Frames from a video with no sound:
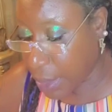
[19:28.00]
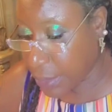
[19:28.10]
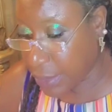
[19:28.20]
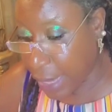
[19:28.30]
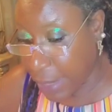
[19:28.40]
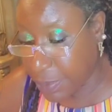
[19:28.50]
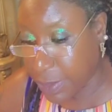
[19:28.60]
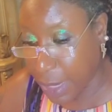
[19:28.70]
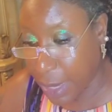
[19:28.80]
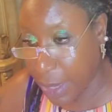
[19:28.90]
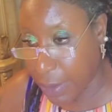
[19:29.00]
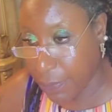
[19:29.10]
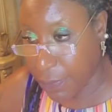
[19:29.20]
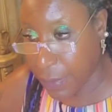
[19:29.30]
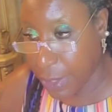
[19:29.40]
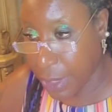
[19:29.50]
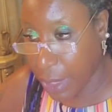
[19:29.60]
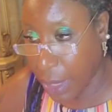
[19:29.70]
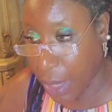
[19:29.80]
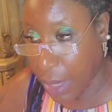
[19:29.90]
types of
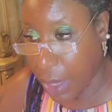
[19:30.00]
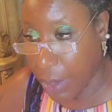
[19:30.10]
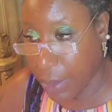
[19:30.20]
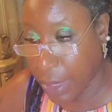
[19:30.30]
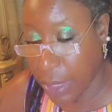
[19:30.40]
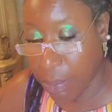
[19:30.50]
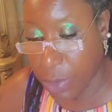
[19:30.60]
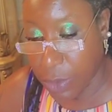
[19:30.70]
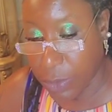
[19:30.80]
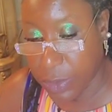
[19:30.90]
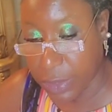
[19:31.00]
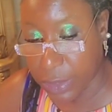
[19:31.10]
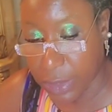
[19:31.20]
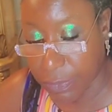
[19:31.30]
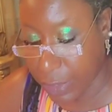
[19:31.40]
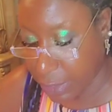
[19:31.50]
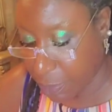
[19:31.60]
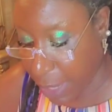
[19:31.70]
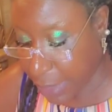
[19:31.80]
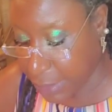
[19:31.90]
immune system
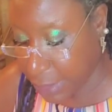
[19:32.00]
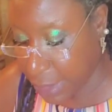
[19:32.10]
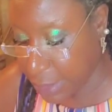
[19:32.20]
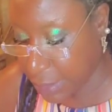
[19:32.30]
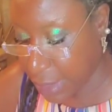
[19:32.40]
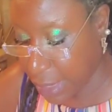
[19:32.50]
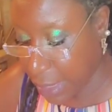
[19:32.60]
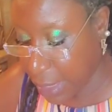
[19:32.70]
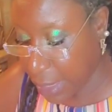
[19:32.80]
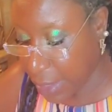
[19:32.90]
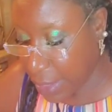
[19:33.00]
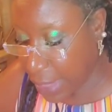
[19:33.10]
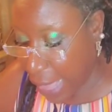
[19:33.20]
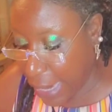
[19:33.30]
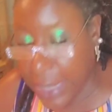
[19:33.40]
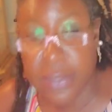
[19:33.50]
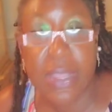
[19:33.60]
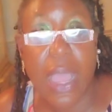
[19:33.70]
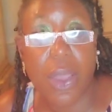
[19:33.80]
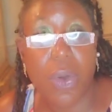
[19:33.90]
responses, that is
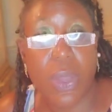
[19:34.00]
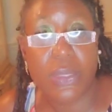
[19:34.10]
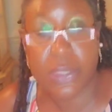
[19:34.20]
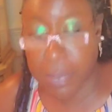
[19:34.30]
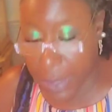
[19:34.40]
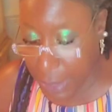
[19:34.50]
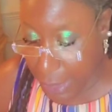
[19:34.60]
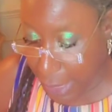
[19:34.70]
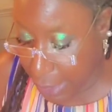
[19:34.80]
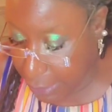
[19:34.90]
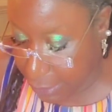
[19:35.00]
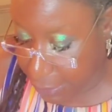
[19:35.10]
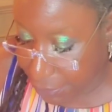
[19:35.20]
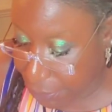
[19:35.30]
not going to be the case.